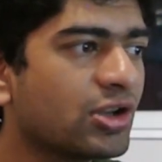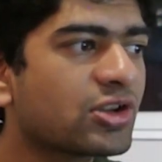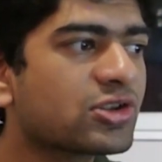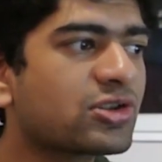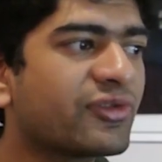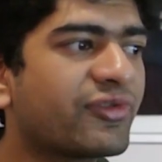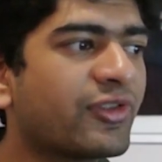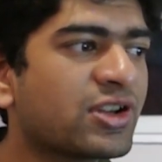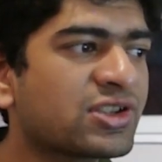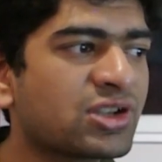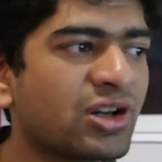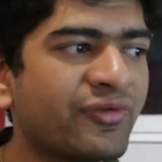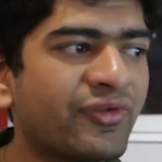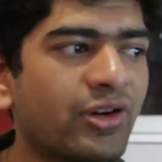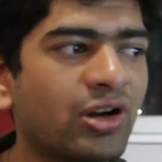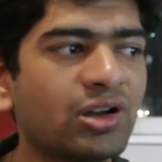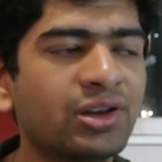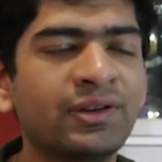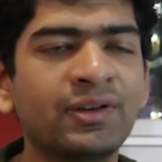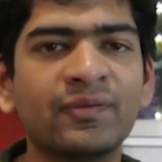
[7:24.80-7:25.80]
So first of
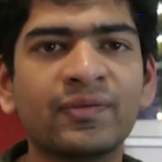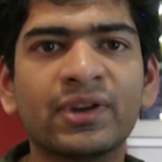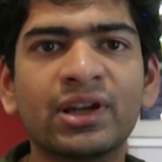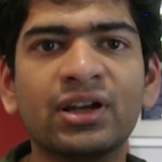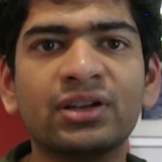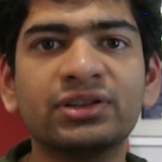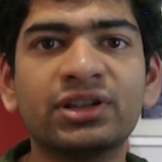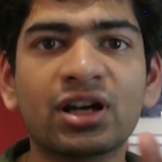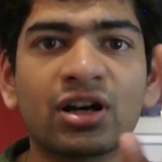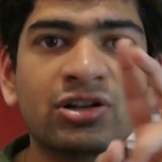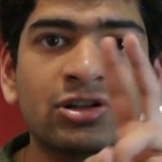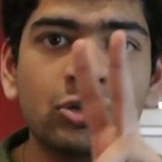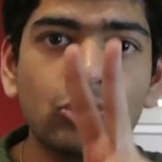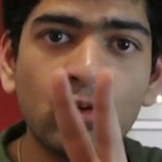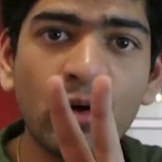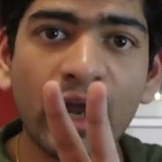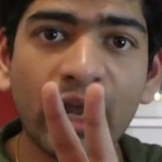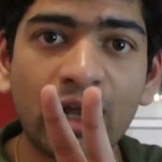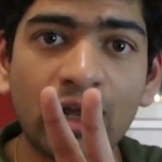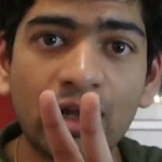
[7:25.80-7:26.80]
all, there are
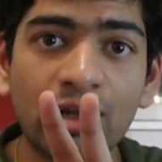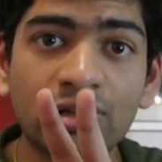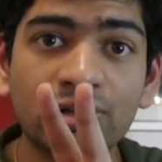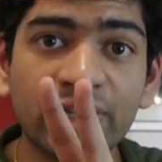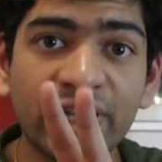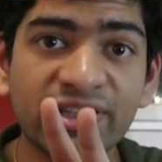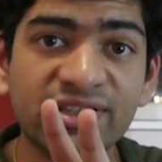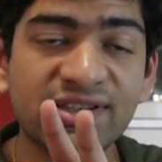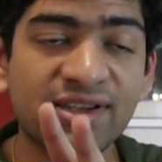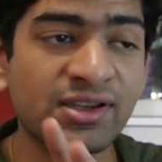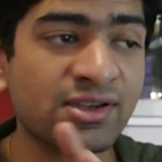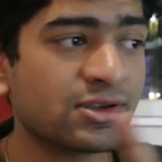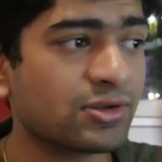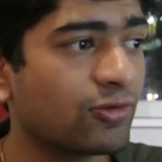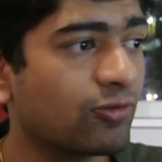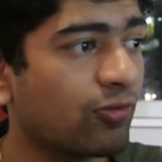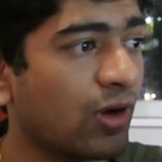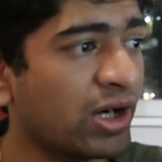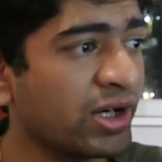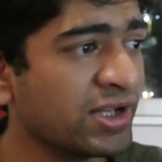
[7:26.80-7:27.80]
2 lenses.
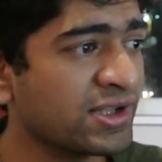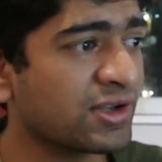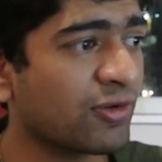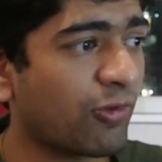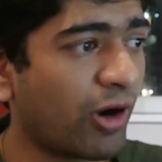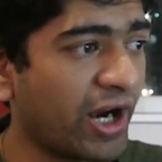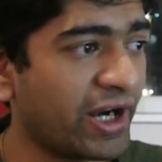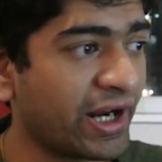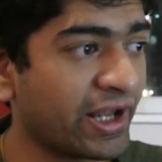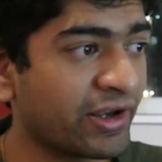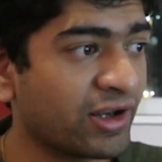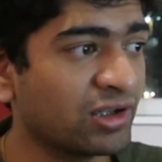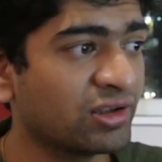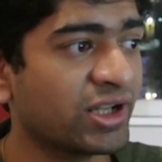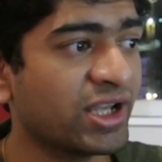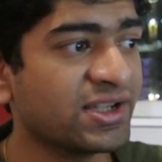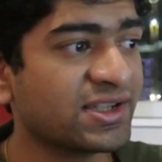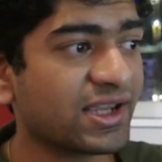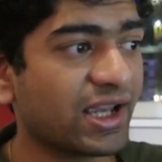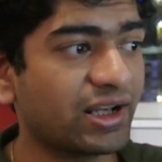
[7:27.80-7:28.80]
One is the wide angle
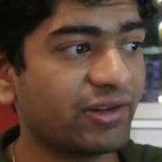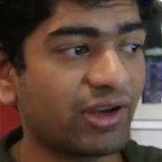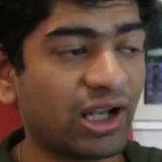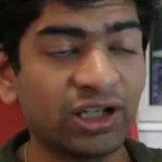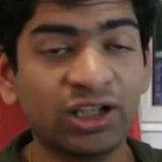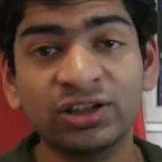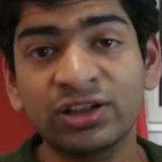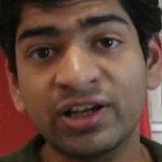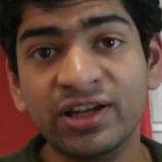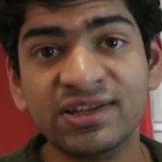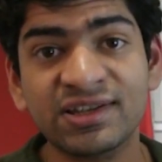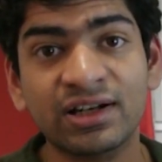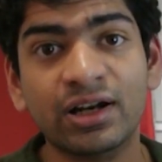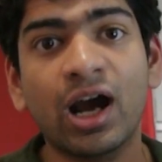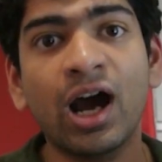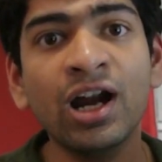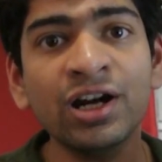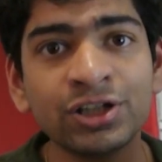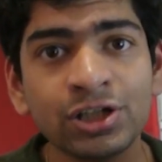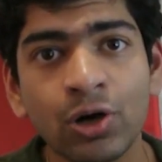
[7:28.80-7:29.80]
lens and another is an
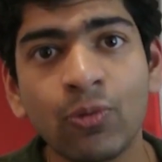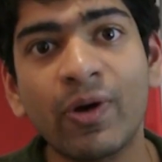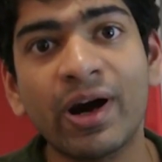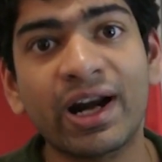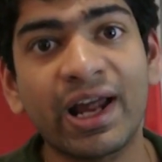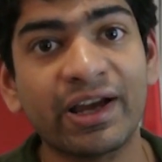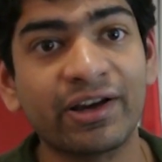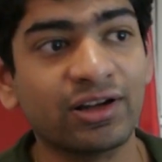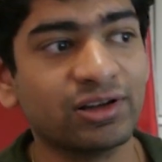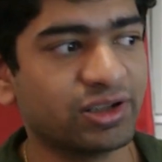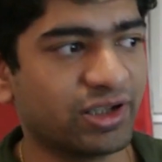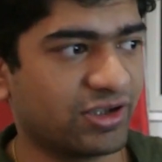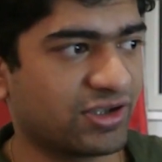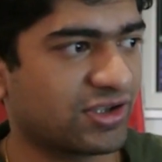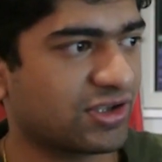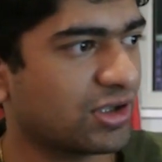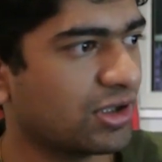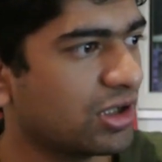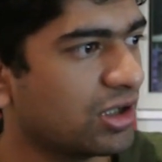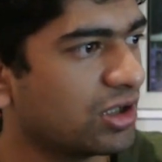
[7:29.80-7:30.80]
ultra wide angle
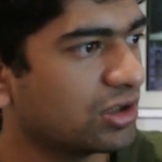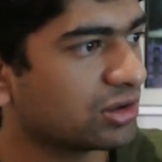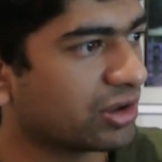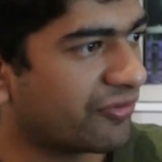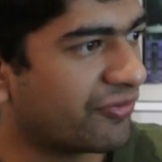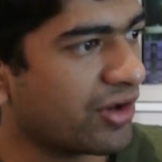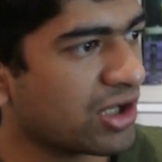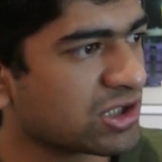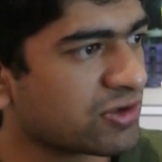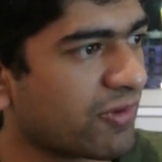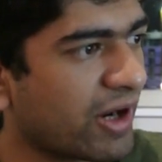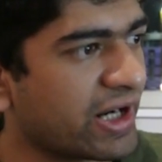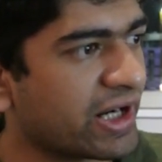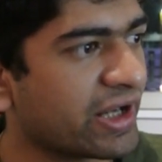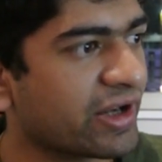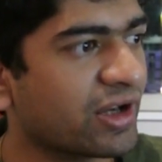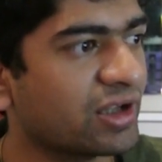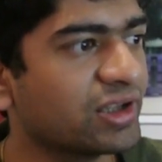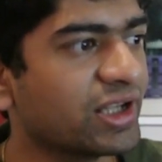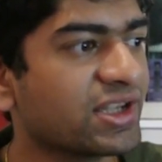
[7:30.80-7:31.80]
lens. The first wide
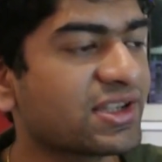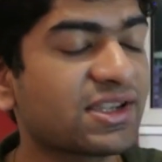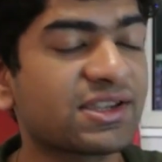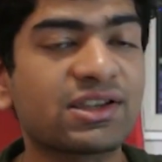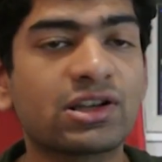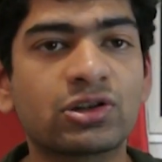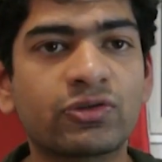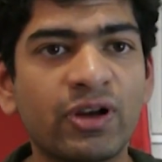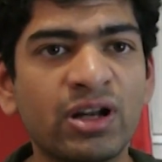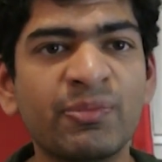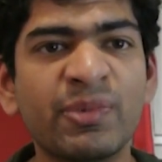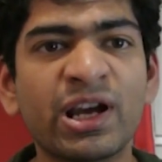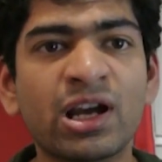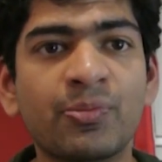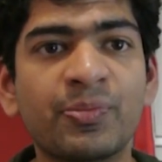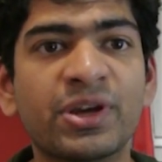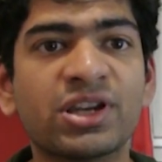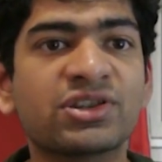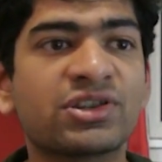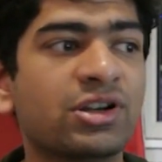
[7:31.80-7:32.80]
angle lens is a 12
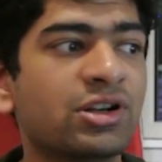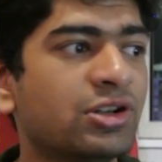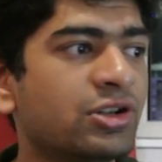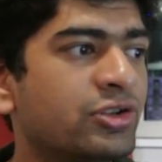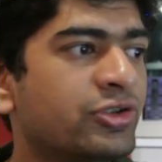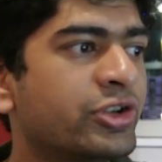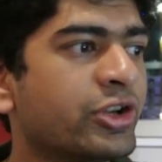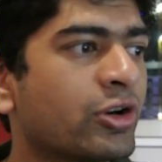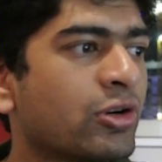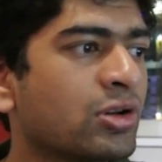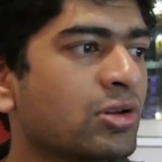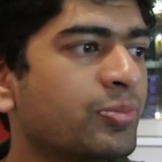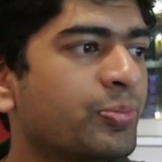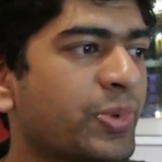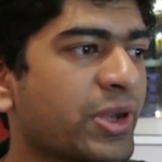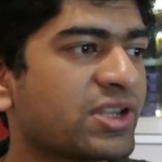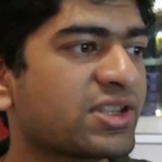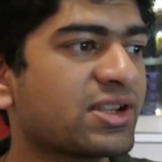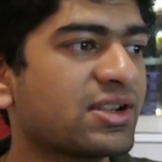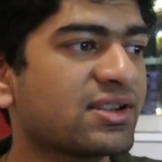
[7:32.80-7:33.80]
megapixel dual
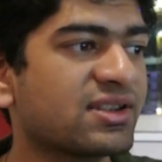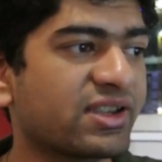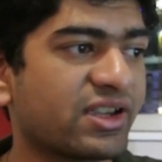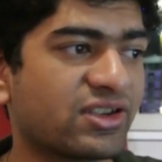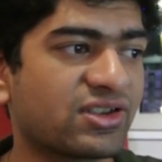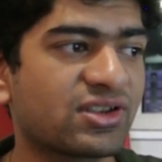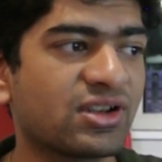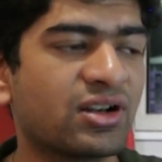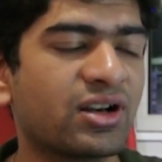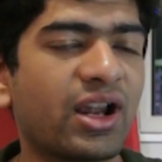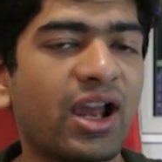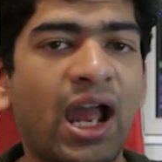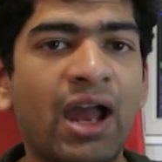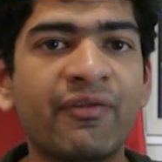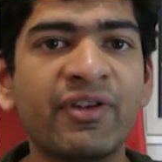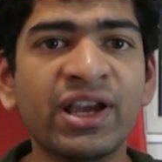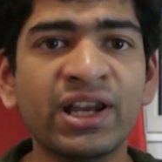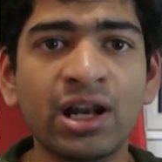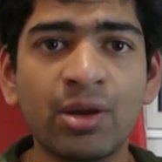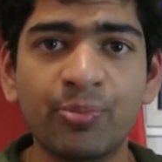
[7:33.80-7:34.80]
pixel sensor
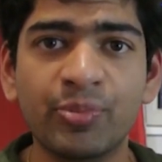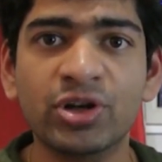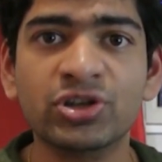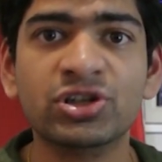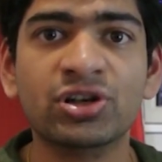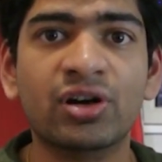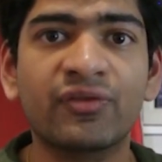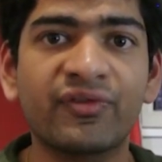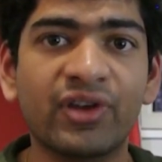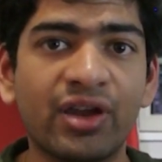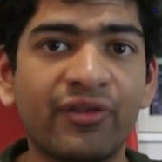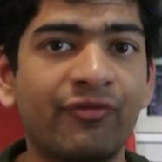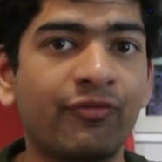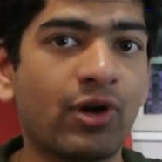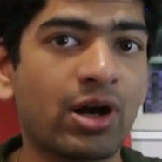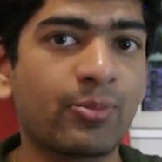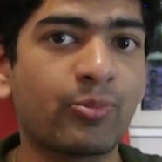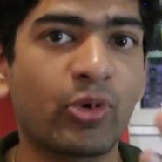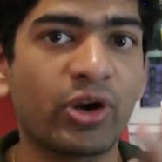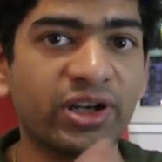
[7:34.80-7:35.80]
having an aperture of
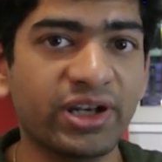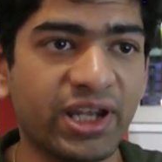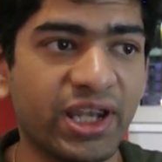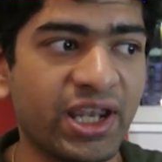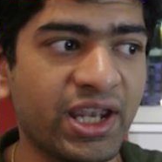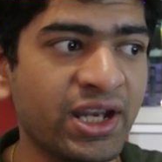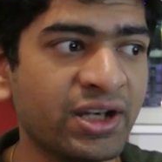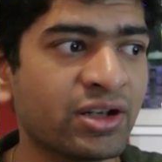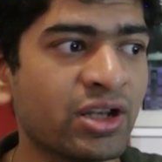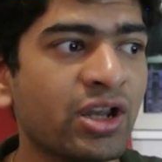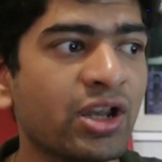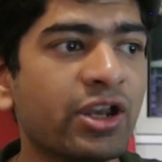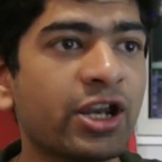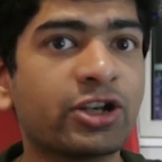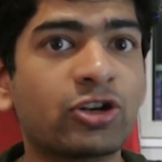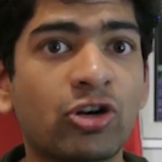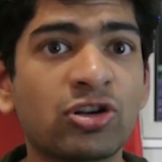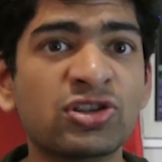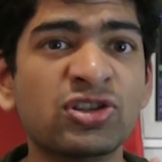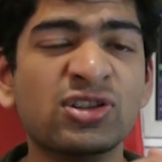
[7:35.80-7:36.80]
f1.8.
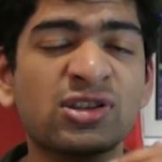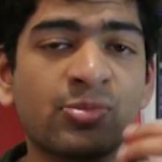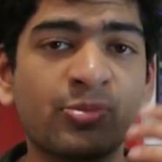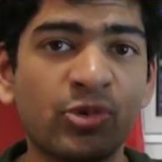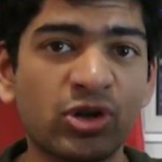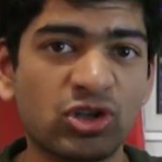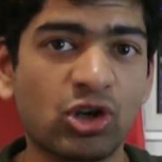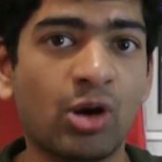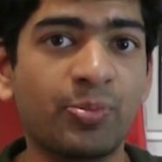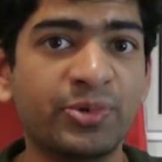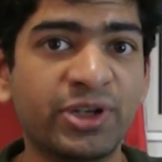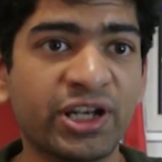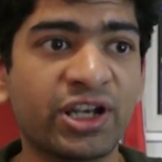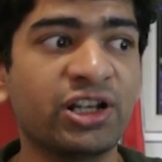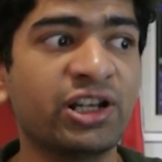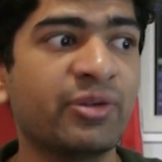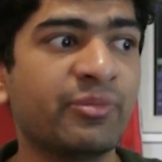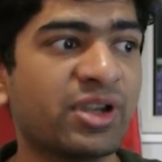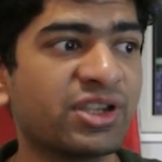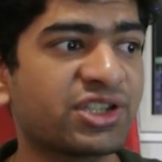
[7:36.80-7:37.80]
It also supports
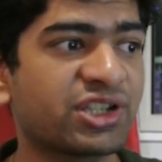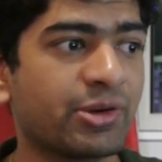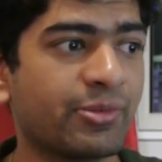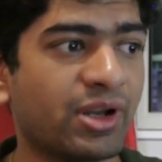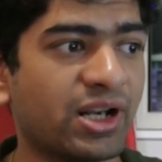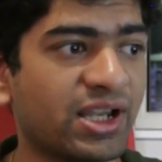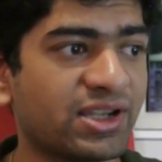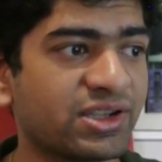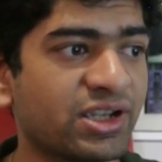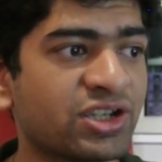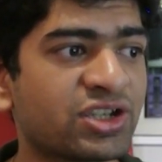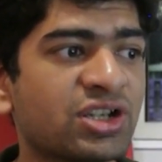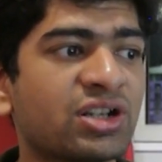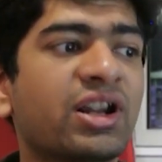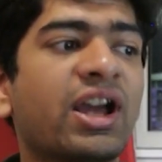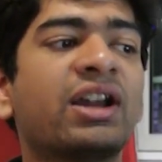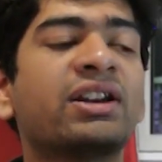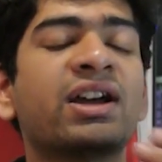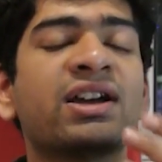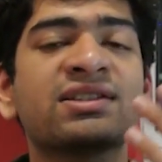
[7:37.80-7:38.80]
optical image stabilization
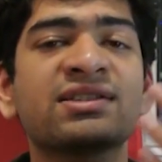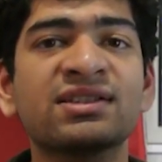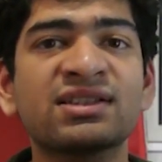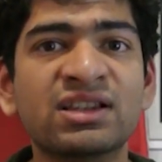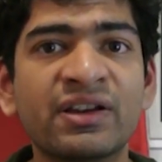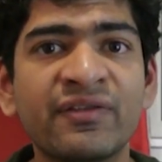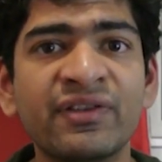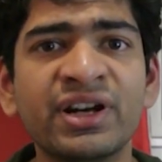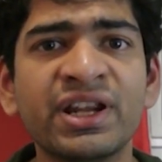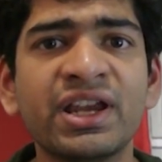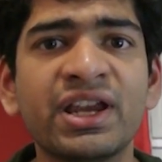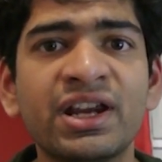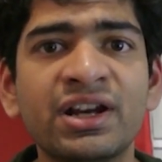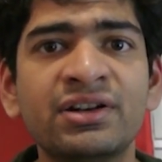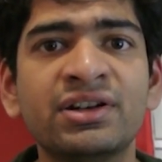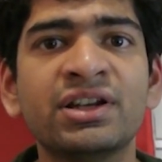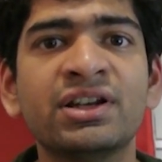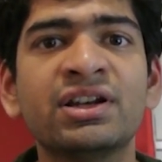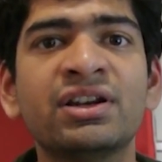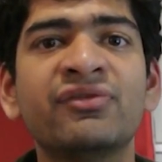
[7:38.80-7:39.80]
and has a
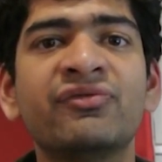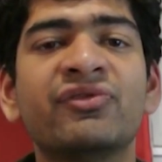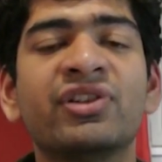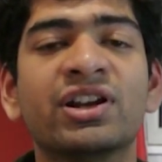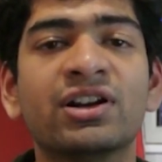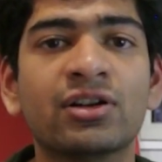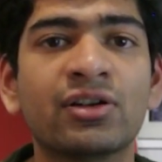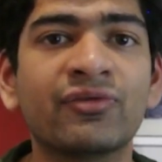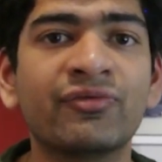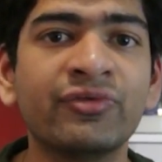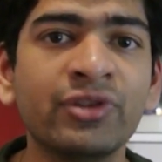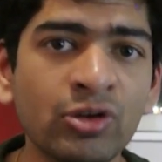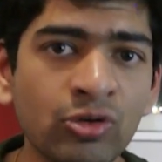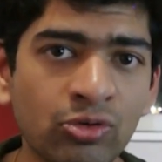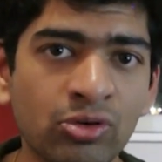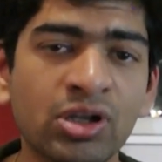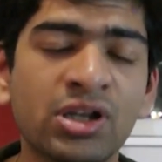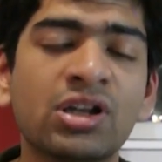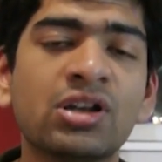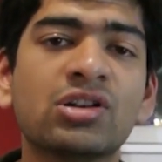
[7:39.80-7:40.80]
78-degree field of
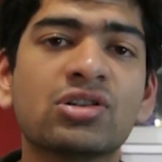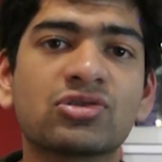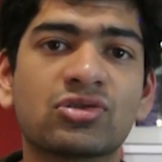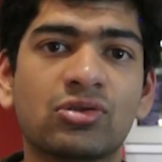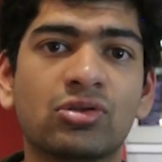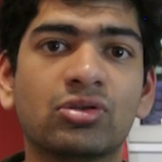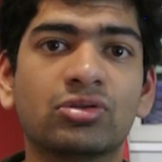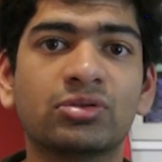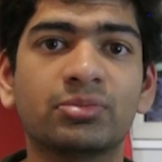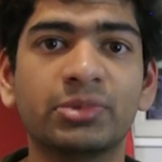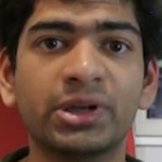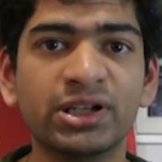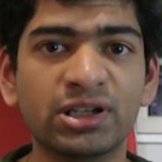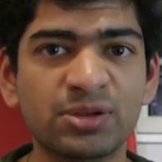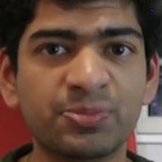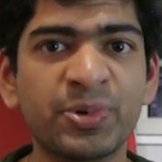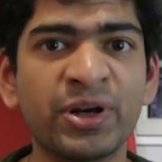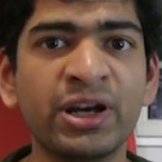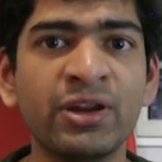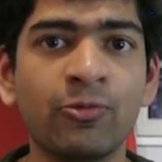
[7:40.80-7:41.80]
view. So
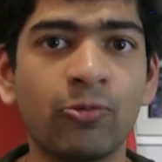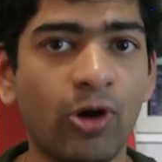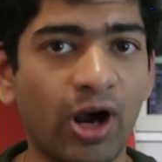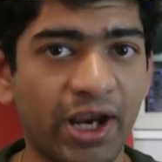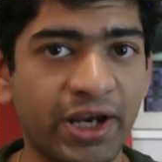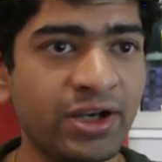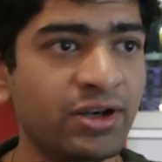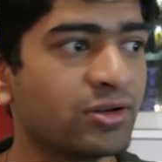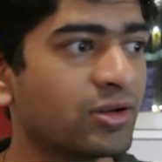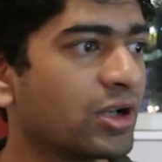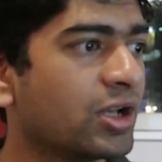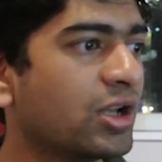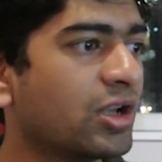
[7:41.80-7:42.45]
it's pretty wide.